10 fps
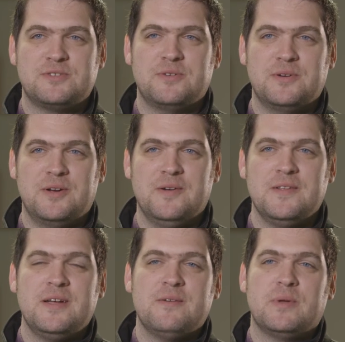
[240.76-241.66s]
true or not.
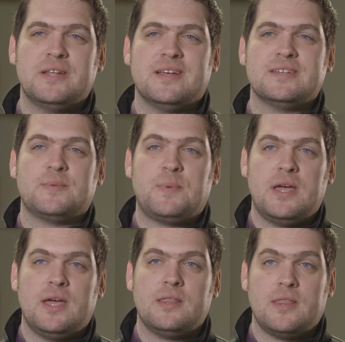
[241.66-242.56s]
But it does
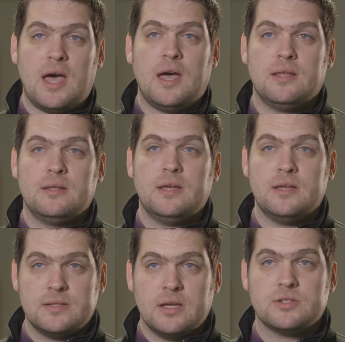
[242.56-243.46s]
appear that
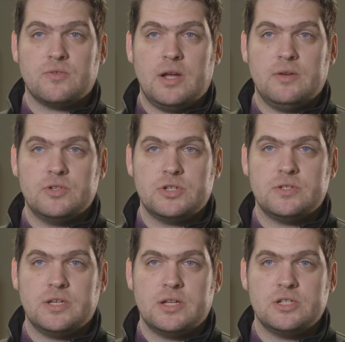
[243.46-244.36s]
it does greatly
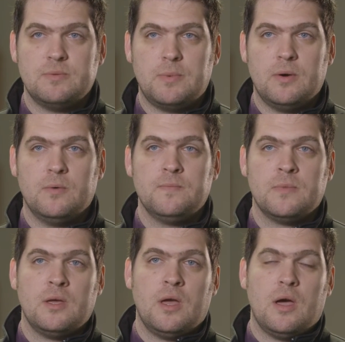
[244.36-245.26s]
reduce the energy bill.
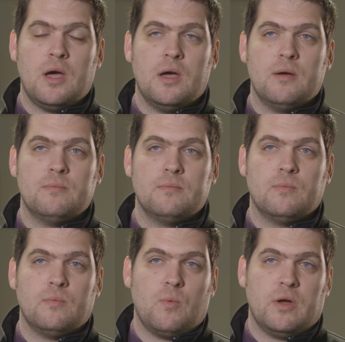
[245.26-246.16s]

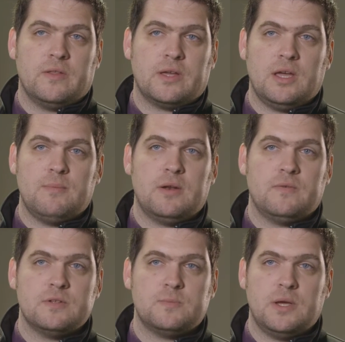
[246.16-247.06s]
One of the key
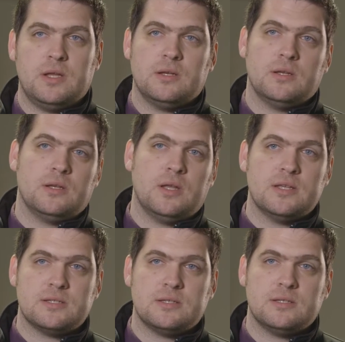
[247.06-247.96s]
benefits being
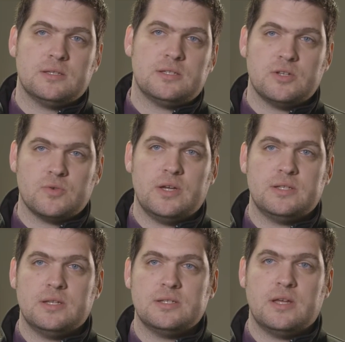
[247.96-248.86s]
the central
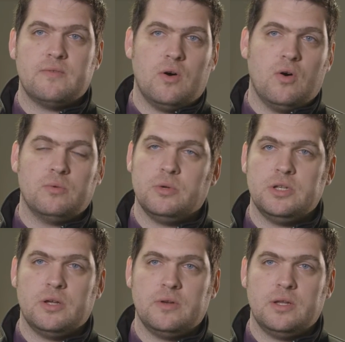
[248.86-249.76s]
heating is never on when
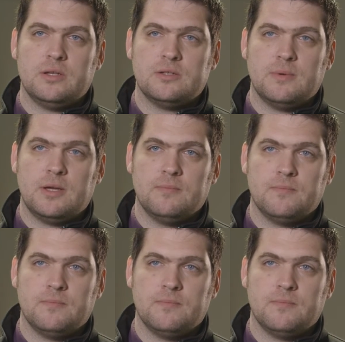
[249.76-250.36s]
you don't need it to be.